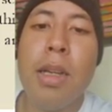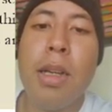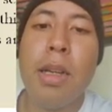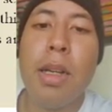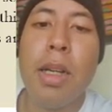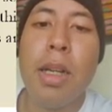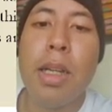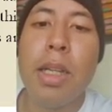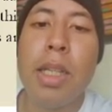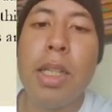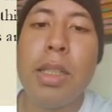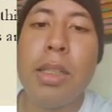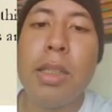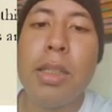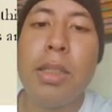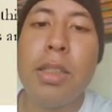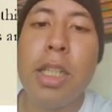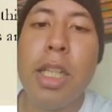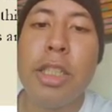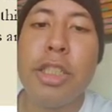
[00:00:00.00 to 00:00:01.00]
a
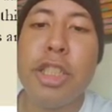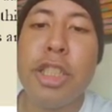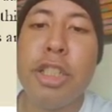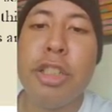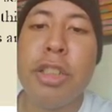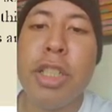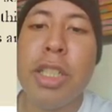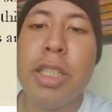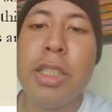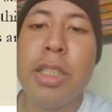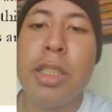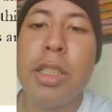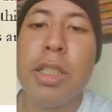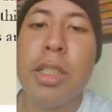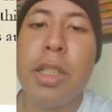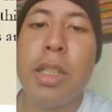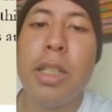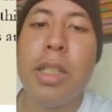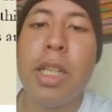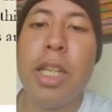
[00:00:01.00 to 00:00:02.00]
heater that generate
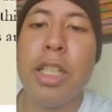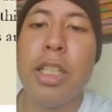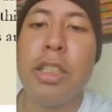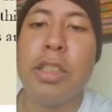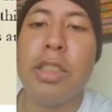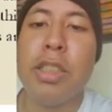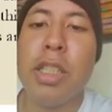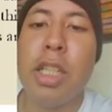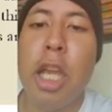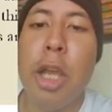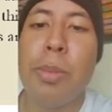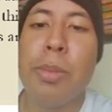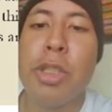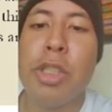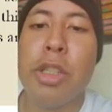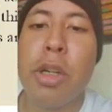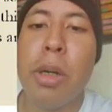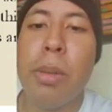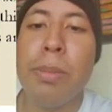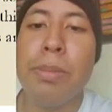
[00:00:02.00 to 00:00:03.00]
the energy
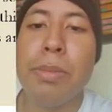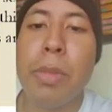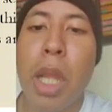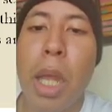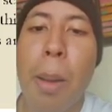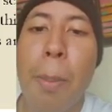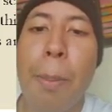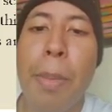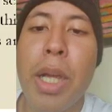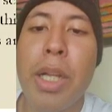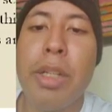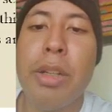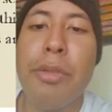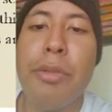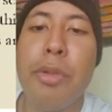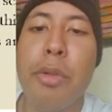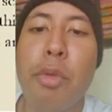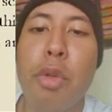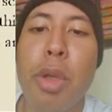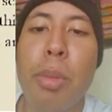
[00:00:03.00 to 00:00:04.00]
absorbed by the
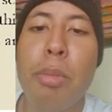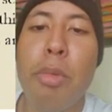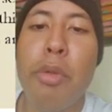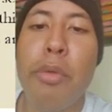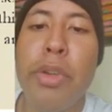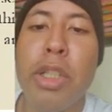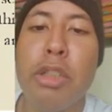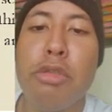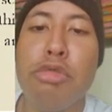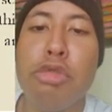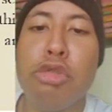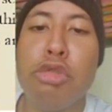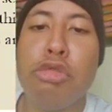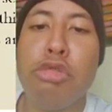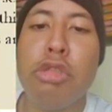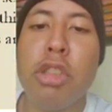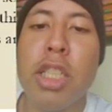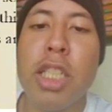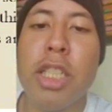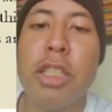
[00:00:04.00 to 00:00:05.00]
fluid moving
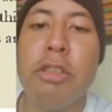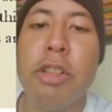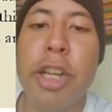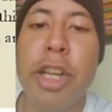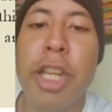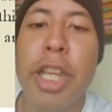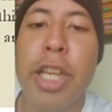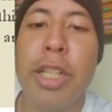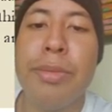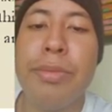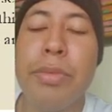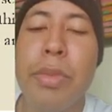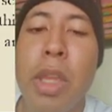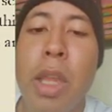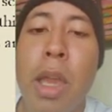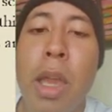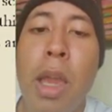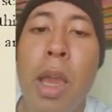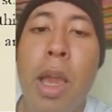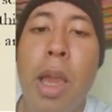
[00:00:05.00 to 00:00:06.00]
through the radiant
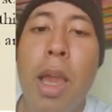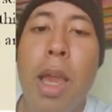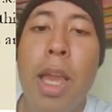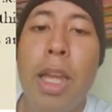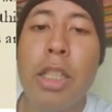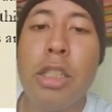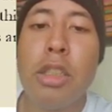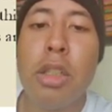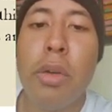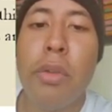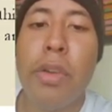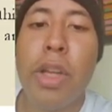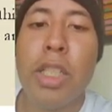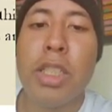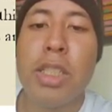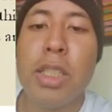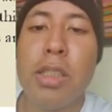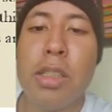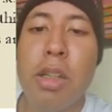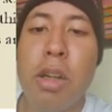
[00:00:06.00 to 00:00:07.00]
and
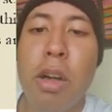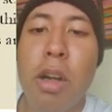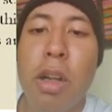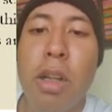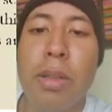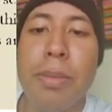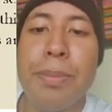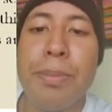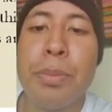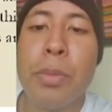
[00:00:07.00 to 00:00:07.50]
convection coil.